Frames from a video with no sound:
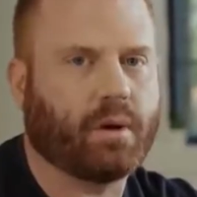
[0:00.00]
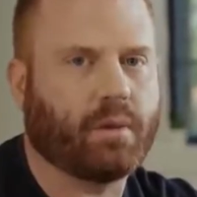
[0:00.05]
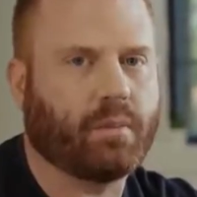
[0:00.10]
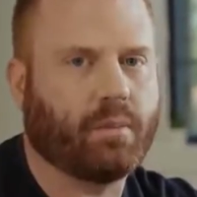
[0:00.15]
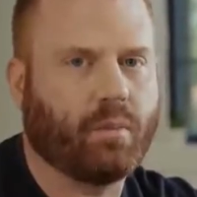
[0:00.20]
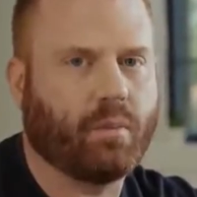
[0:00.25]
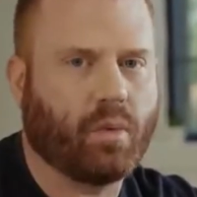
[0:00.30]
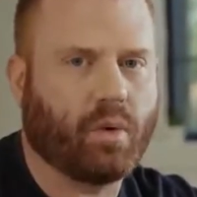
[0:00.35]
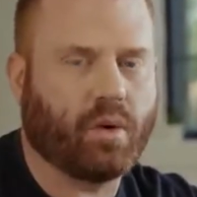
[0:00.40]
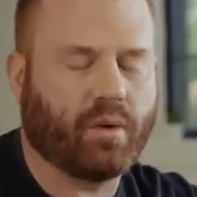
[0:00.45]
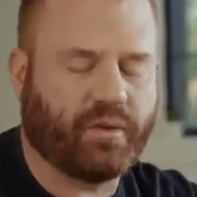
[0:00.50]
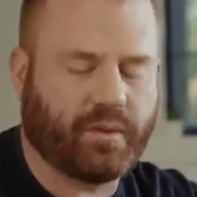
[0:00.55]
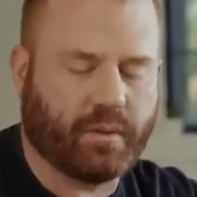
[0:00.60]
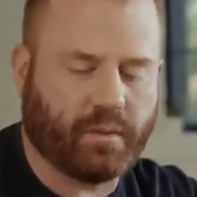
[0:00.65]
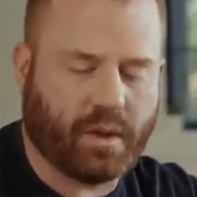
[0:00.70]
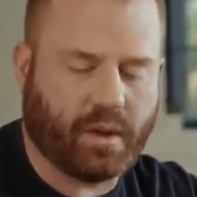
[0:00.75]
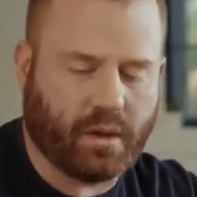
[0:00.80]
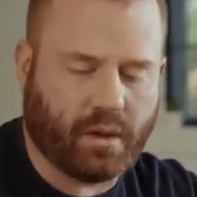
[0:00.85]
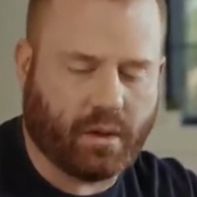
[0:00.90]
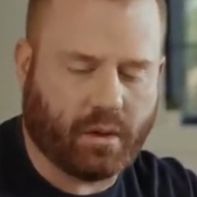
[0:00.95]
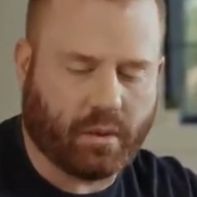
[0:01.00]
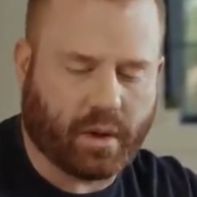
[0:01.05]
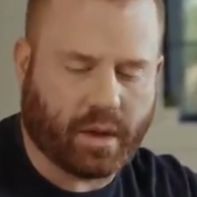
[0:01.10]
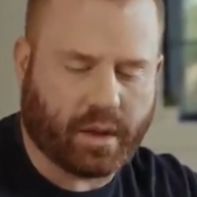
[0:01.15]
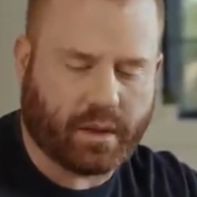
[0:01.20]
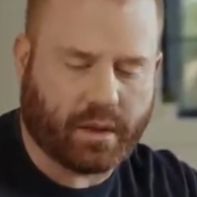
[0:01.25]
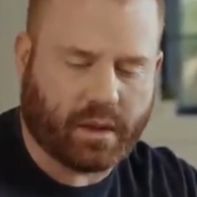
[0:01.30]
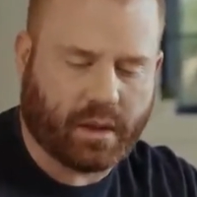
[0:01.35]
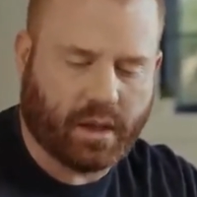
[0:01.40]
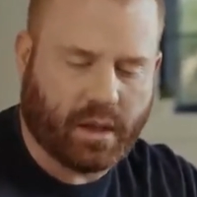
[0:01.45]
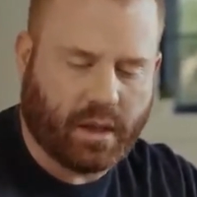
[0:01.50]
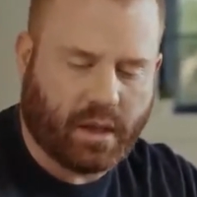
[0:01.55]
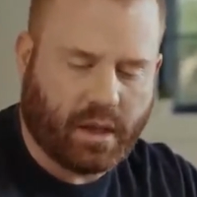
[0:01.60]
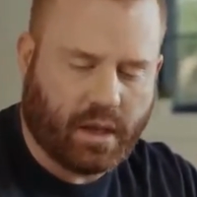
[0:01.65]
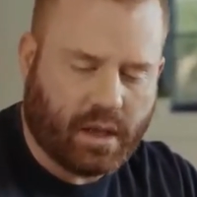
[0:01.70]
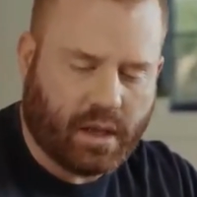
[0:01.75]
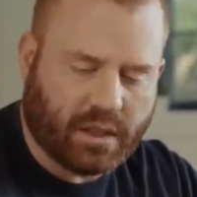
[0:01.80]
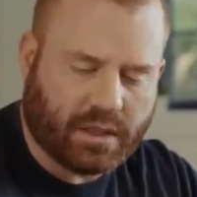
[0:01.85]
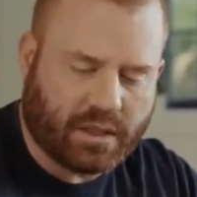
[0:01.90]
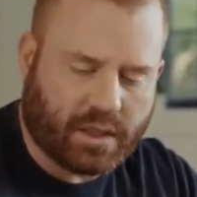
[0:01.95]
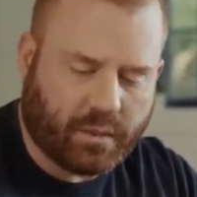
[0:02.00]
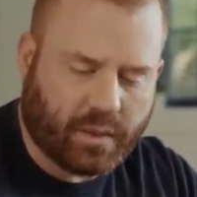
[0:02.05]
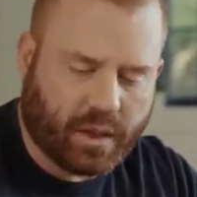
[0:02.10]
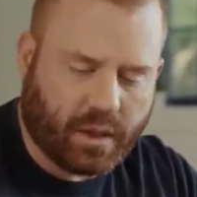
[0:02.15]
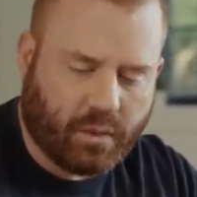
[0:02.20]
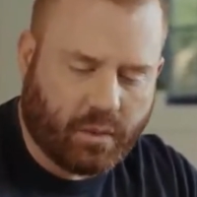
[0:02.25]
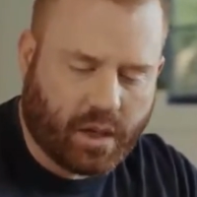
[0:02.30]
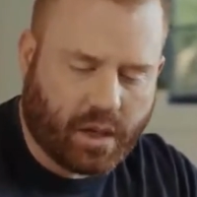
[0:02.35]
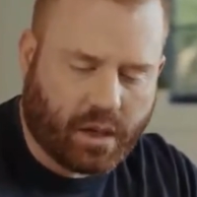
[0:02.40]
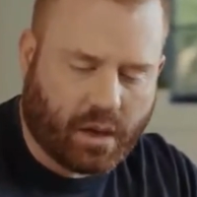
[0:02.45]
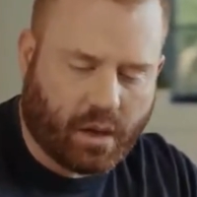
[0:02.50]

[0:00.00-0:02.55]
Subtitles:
are more familiar with, is something we